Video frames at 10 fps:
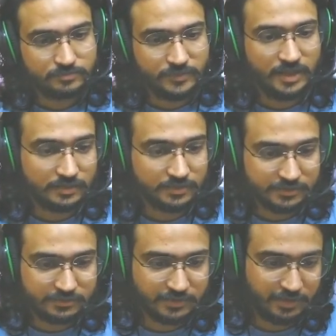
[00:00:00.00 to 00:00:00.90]
Yeah, let's
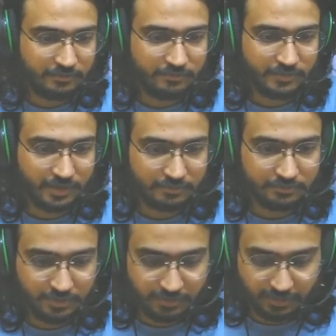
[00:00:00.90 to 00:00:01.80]
just try if it
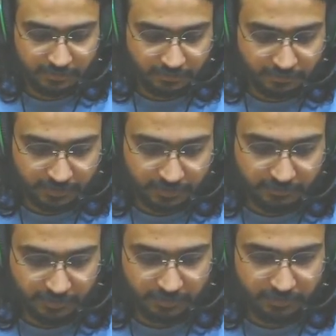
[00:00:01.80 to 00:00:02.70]
actually writes to other
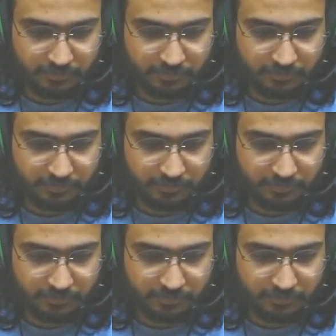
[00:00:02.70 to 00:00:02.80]
file.